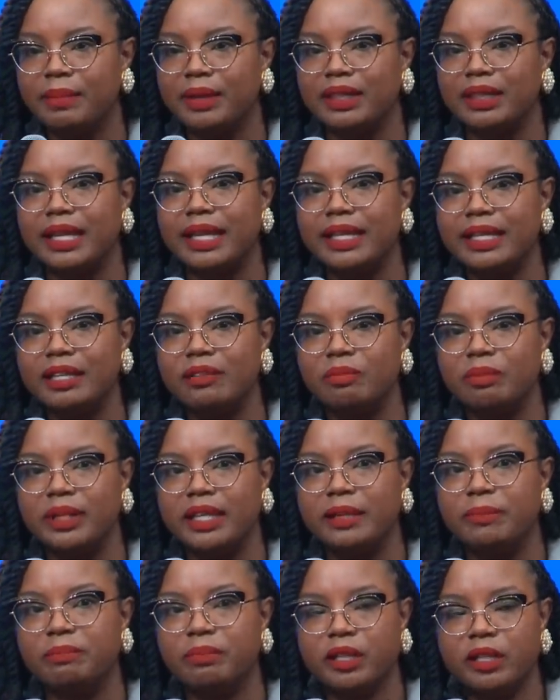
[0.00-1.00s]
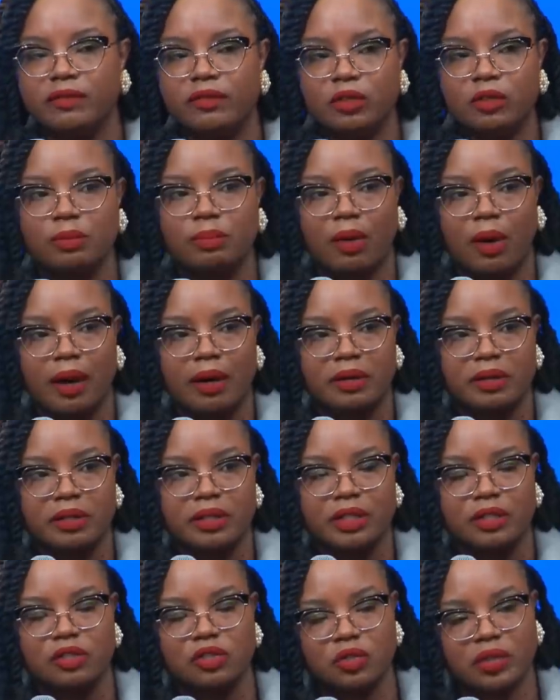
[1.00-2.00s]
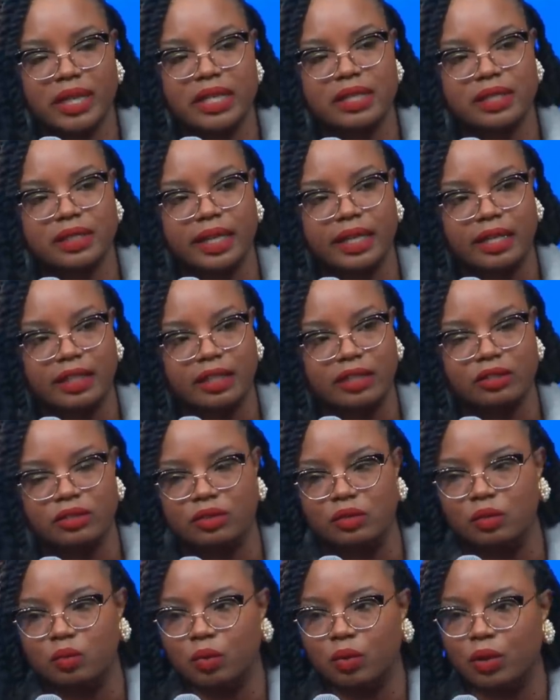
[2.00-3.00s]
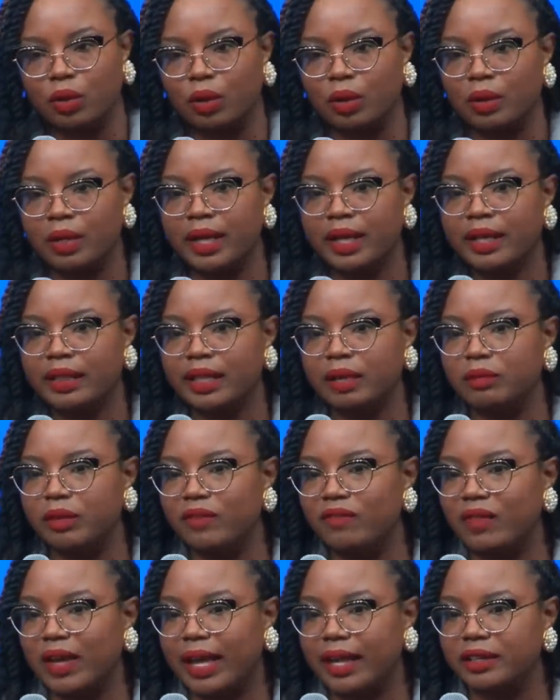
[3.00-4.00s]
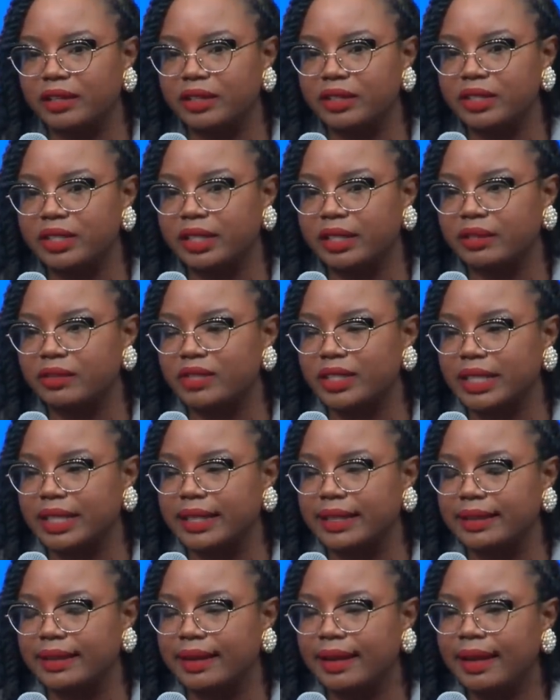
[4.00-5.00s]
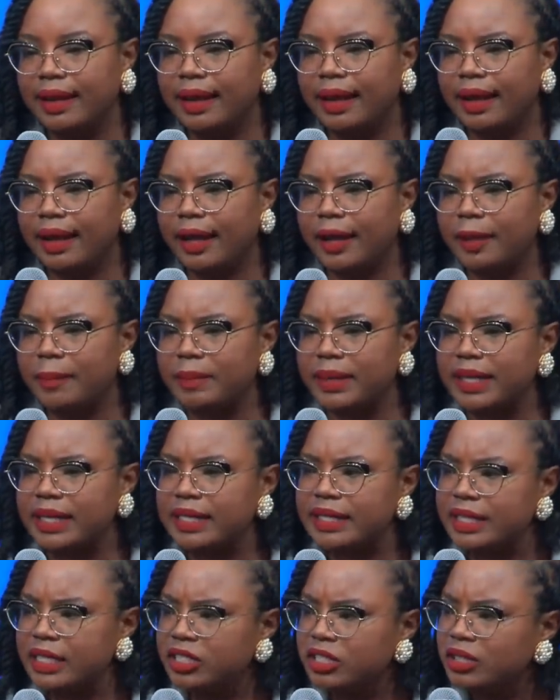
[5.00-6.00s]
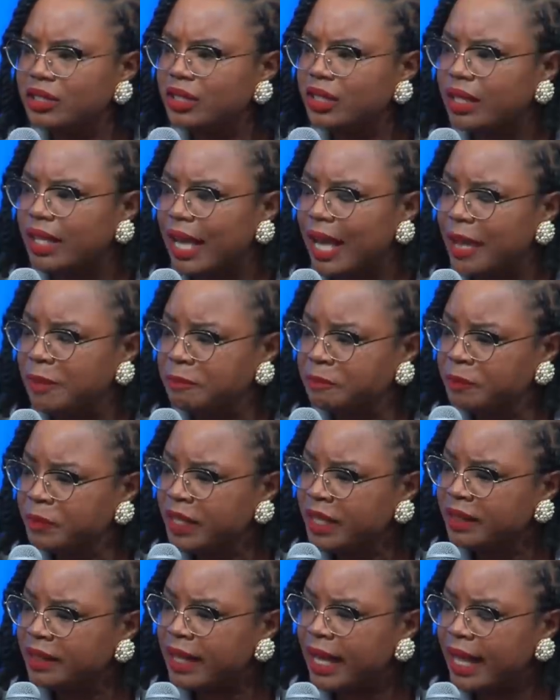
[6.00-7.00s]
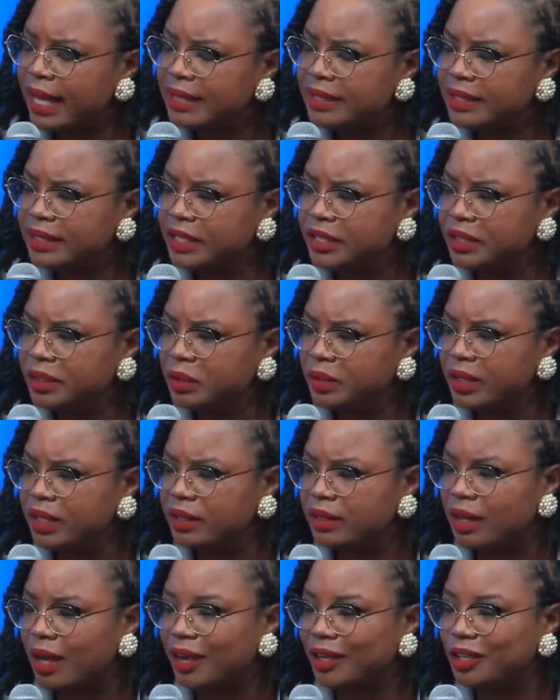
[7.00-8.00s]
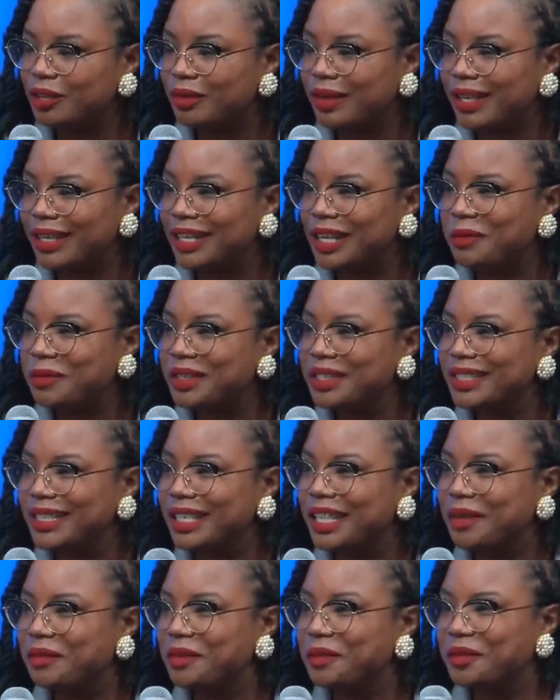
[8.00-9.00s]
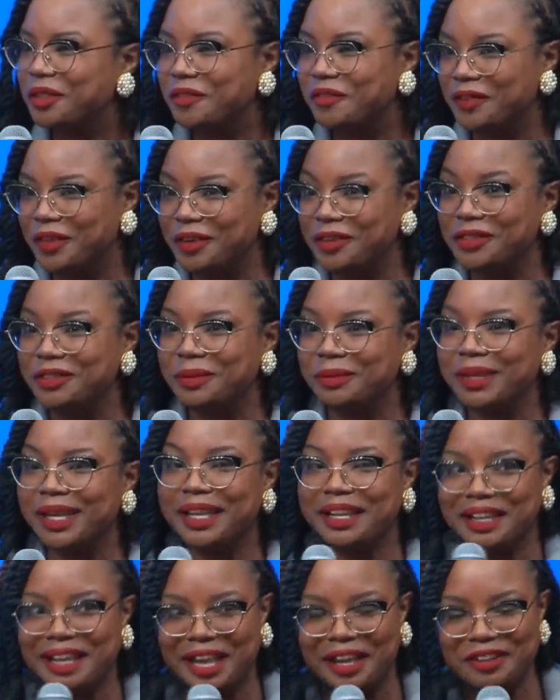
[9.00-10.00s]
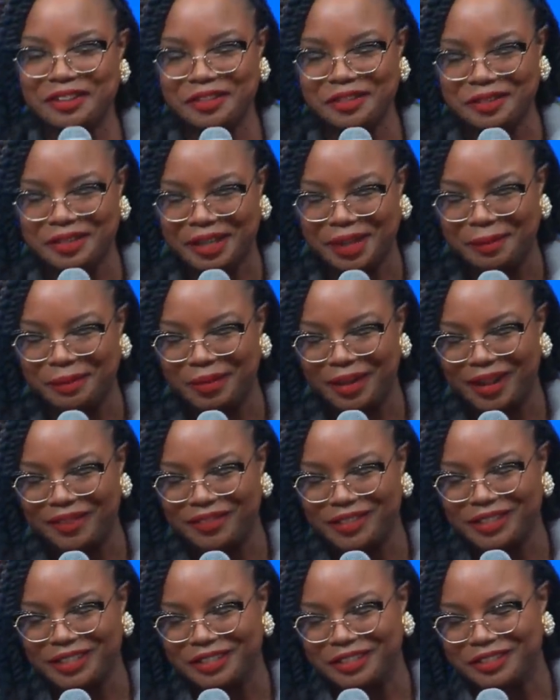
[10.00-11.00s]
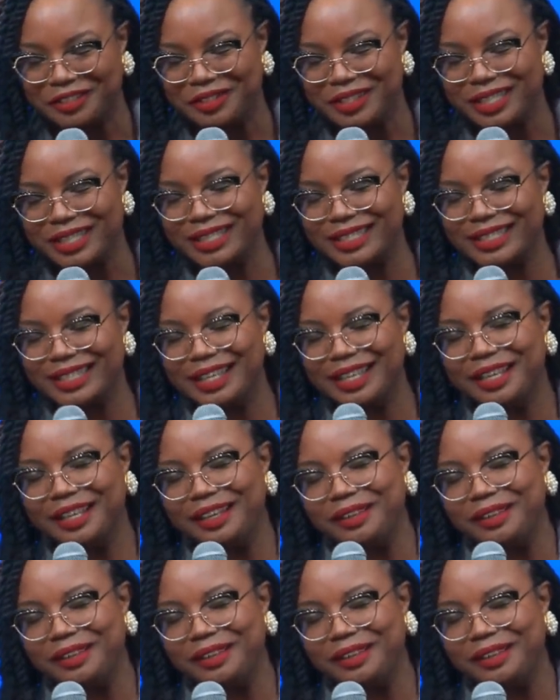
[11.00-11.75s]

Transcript: but they can be pivotal partners in translating this new world that we find ourselves in. In addition to that, last year we inaugurated, I want to say that we were the first national nonprofit to do this,